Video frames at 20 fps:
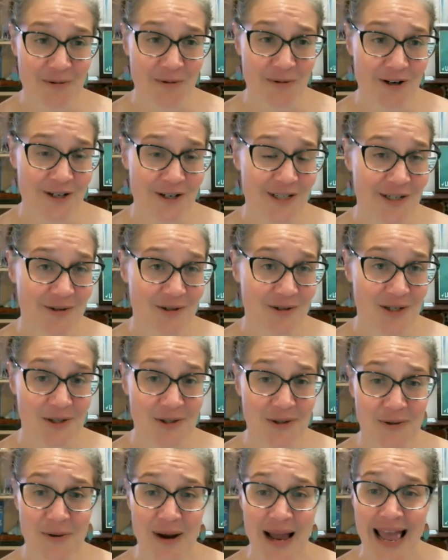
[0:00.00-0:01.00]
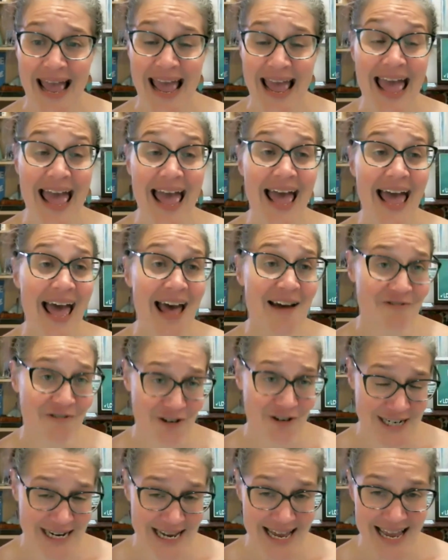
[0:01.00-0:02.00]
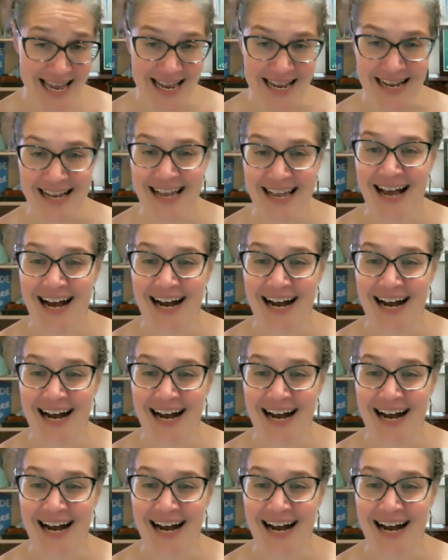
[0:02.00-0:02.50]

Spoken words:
work you do every day.